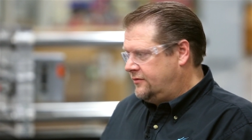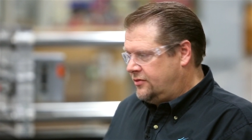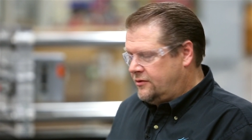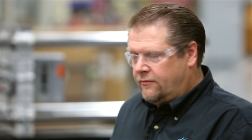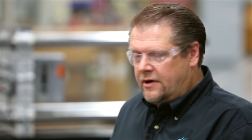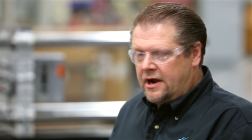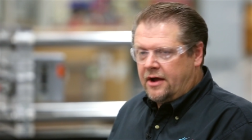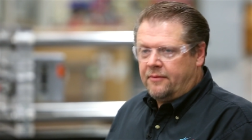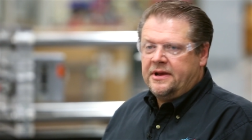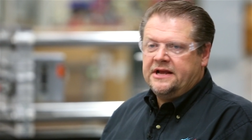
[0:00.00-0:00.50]

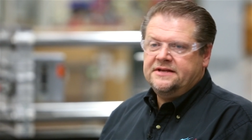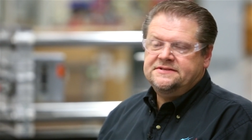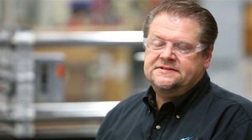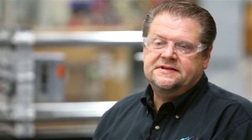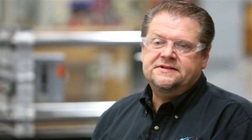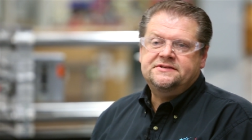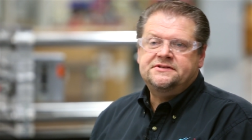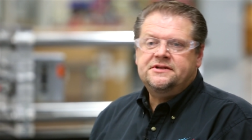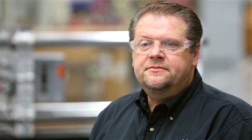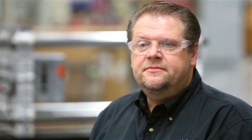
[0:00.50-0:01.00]
The RoundMate
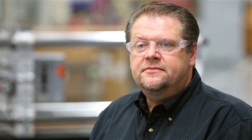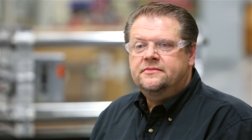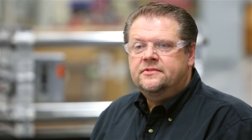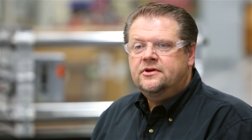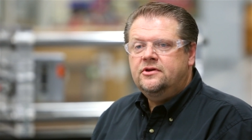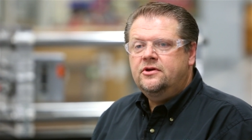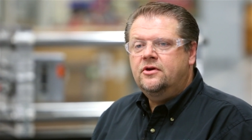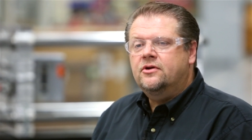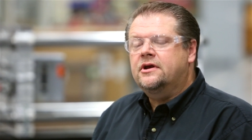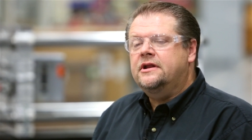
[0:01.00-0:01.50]
system,
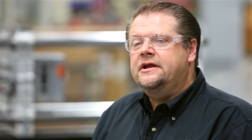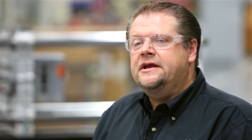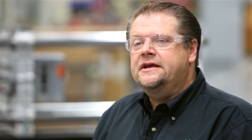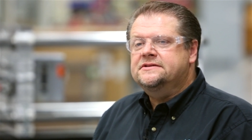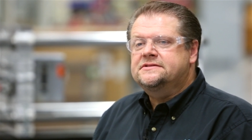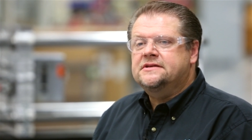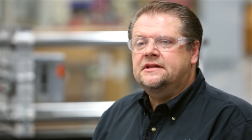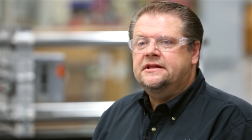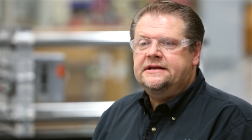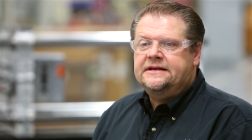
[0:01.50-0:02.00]
you could
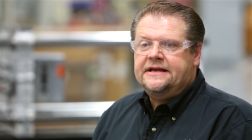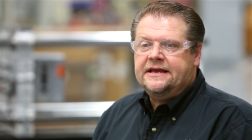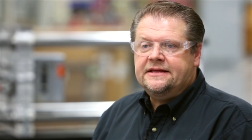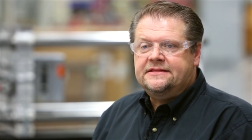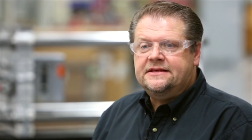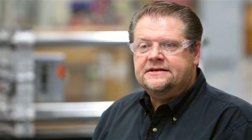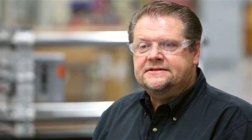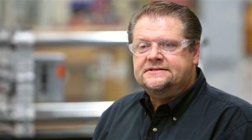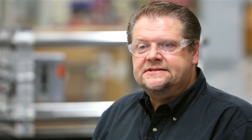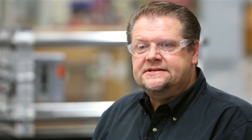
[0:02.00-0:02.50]
easily
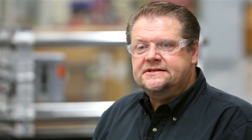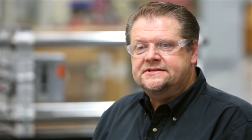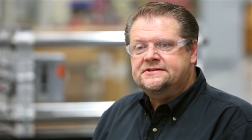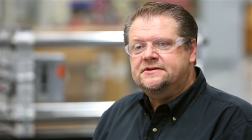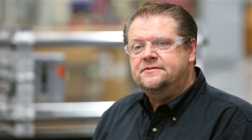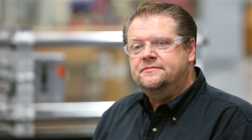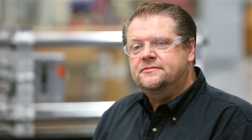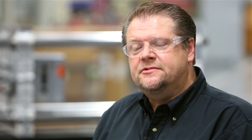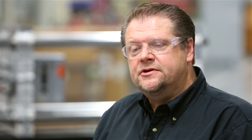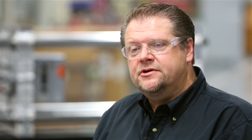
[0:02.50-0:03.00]
get this
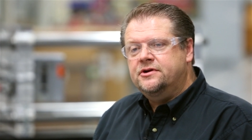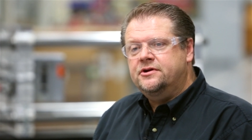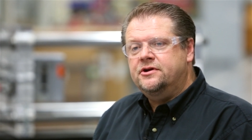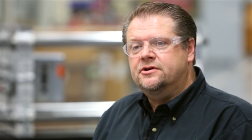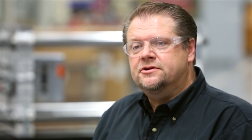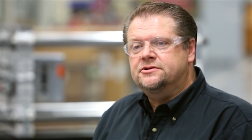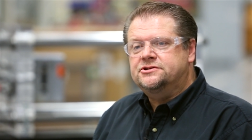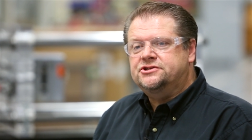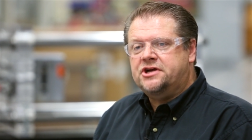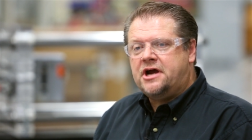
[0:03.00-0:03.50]
system through
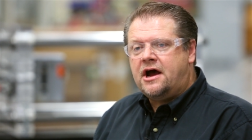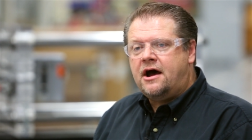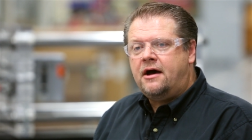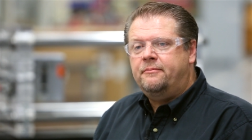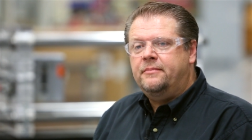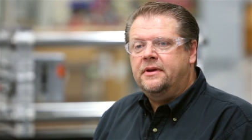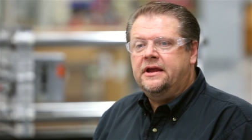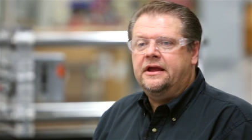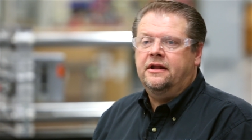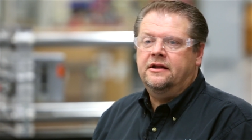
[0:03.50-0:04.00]
your
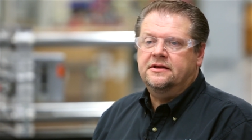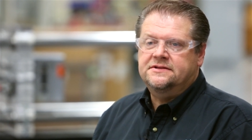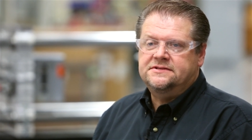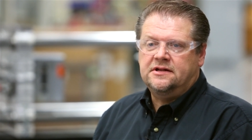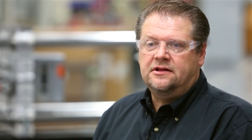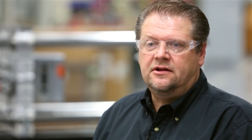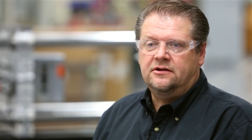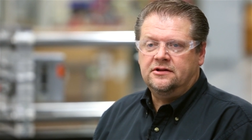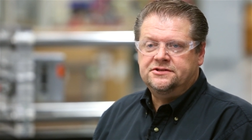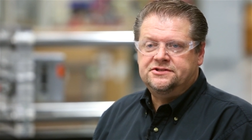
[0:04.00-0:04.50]
shop in
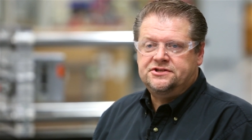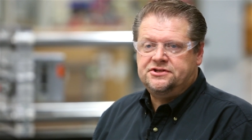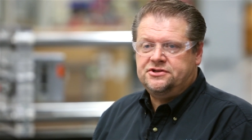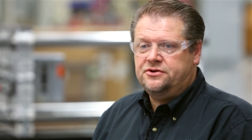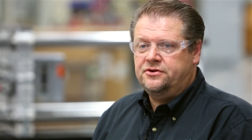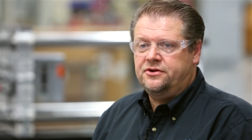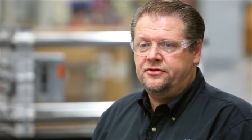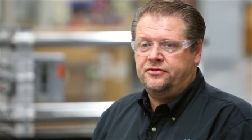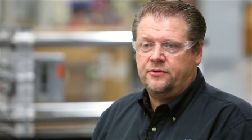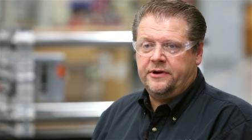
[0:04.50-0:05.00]
as little as
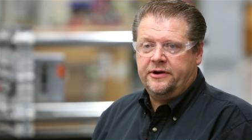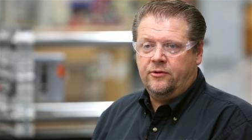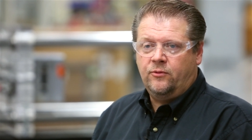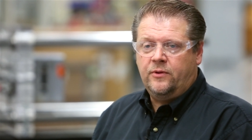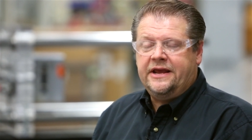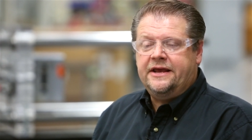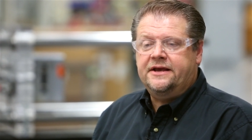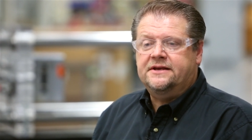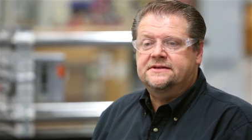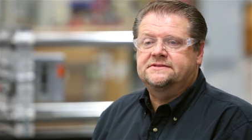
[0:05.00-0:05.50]
2 to 3
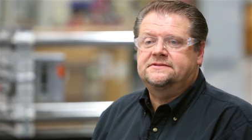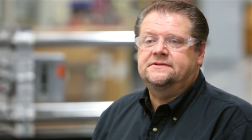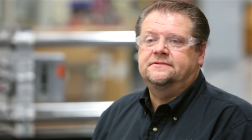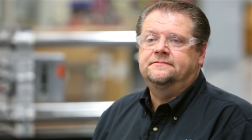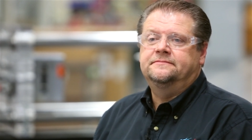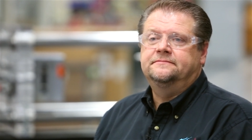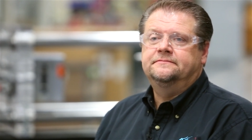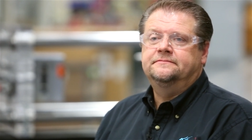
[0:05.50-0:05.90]
weeks.